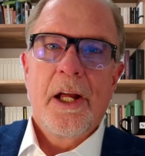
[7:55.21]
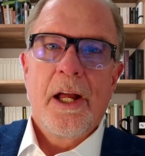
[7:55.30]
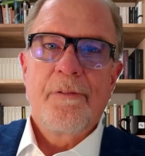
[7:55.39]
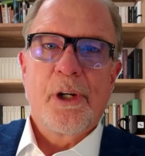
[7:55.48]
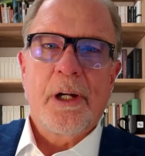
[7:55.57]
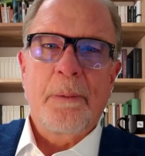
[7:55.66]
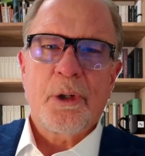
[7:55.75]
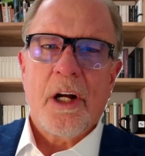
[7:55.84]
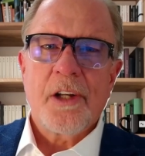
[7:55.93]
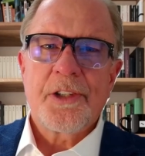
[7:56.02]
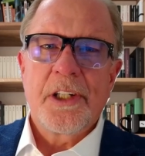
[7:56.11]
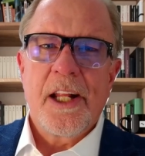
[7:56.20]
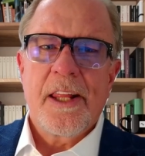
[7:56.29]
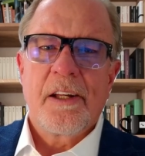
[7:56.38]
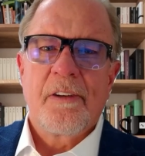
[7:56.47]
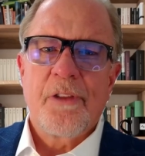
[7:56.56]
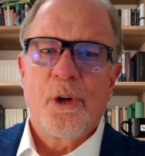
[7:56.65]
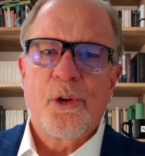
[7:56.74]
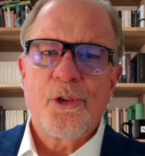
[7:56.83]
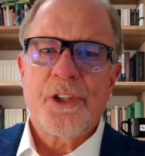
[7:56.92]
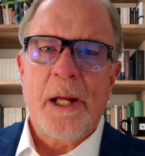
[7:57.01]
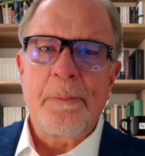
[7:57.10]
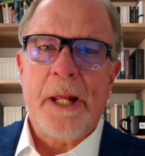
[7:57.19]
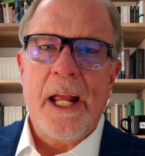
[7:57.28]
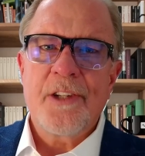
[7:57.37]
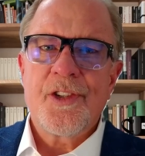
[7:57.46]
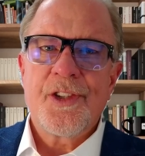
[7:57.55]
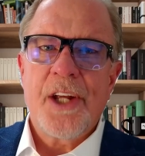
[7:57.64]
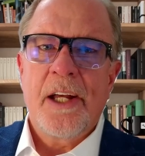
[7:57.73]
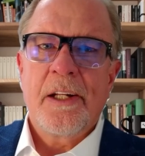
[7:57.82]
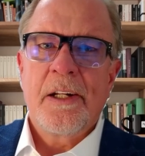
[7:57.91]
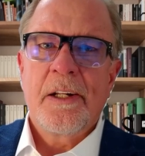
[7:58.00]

Have you come across any of those type cases yet?